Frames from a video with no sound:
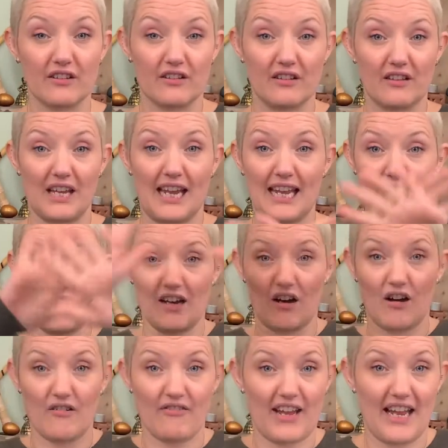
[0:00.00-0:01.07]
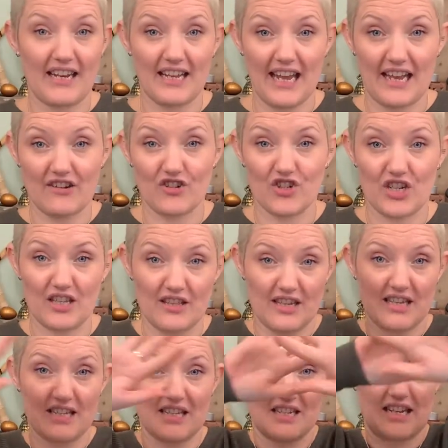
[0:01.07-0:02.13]
the area of any energy that
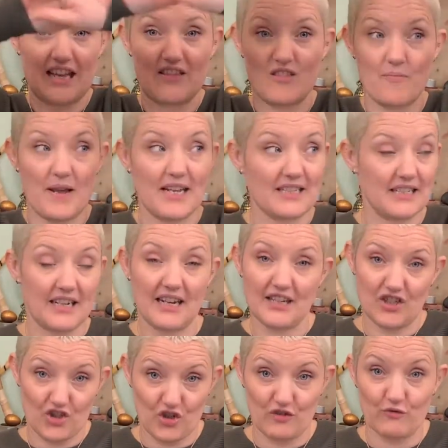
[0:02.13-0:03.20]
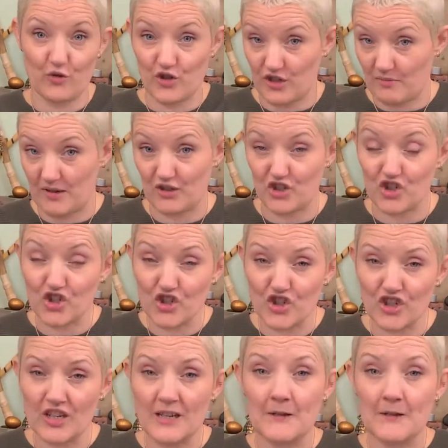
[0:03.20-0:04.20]
isn't in the best and highest good of what you're about to do,